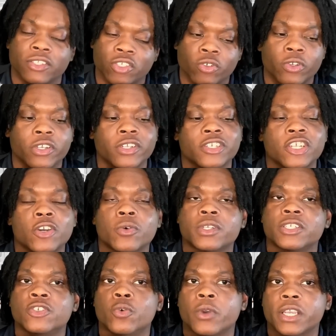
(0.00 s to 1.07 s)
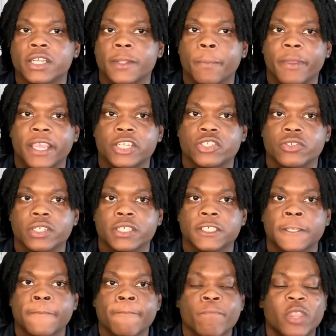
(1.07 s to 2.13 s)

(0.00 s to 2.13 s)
a 2-year deal with the New England Patriots.